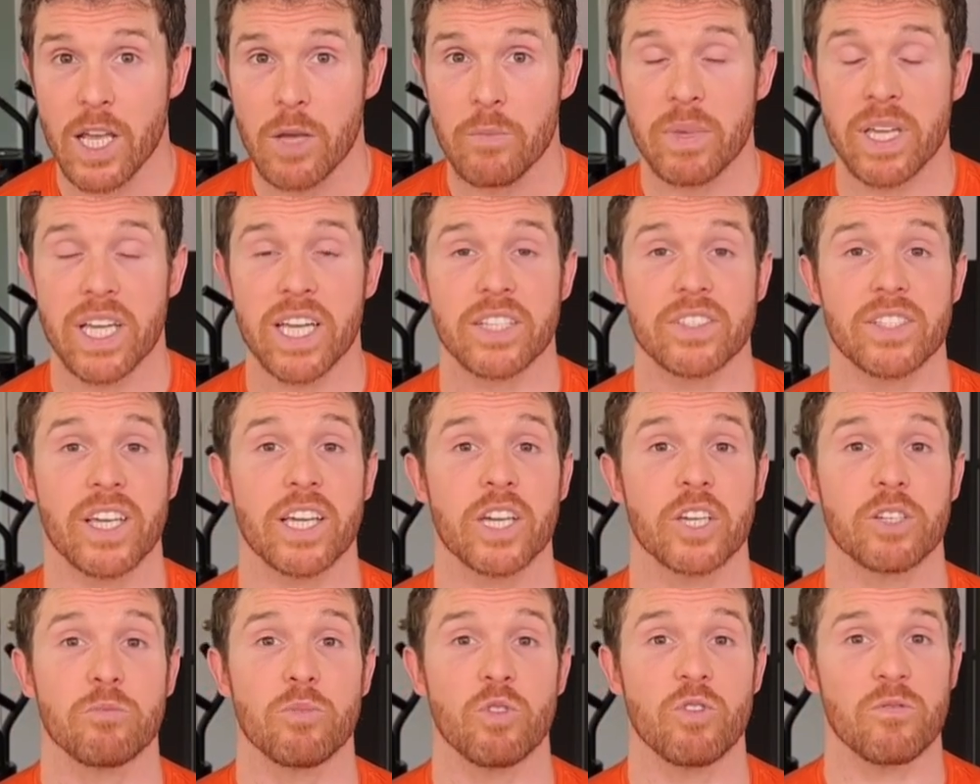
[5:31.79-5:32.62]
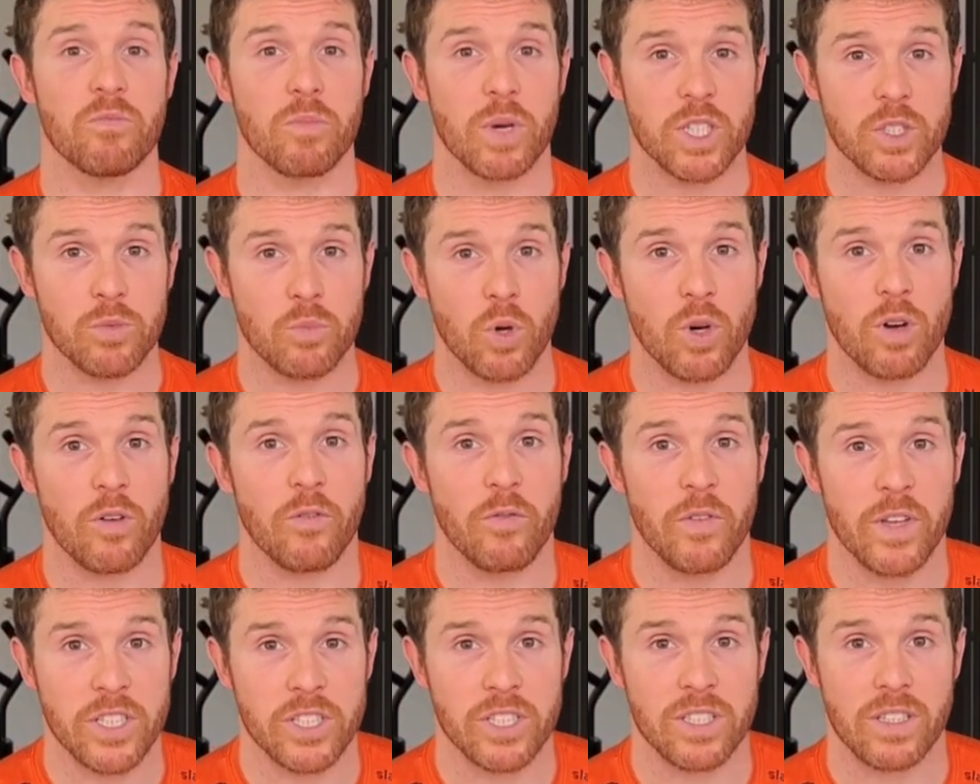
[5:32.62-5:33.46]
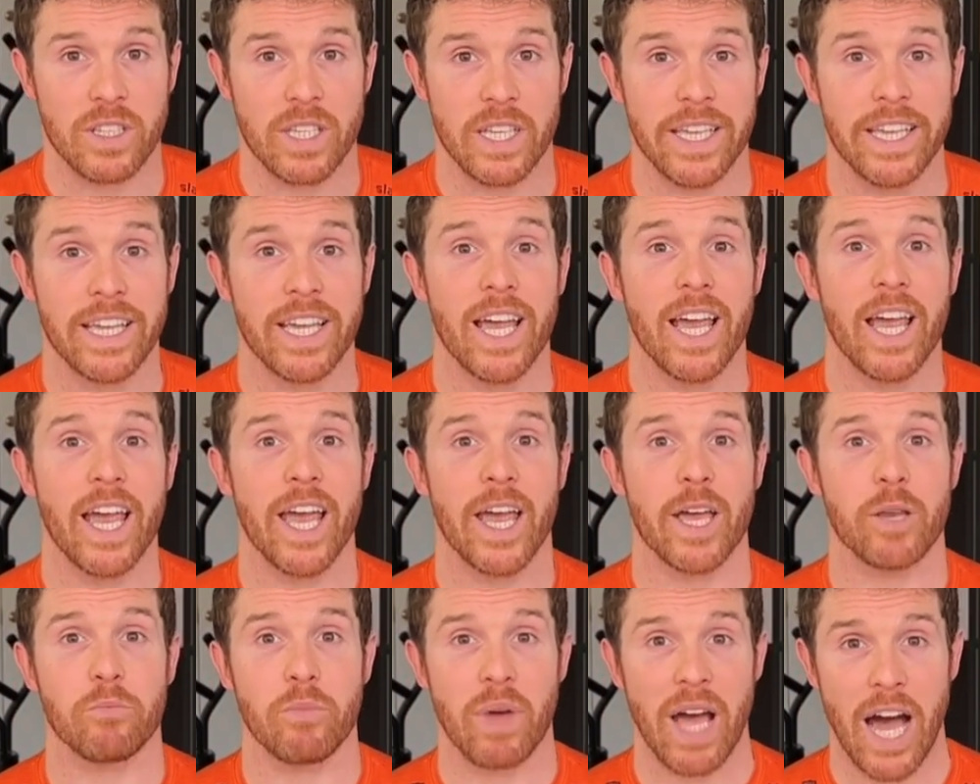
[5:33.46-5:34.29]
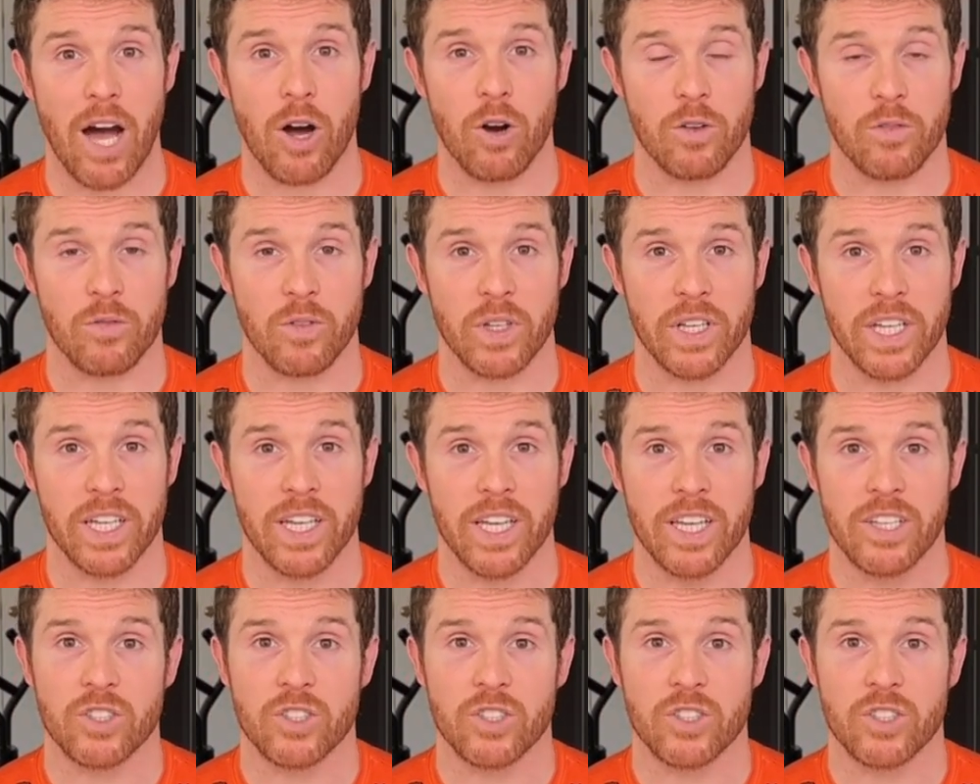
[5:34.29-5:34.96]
because I could move much more efficiently and powerfully.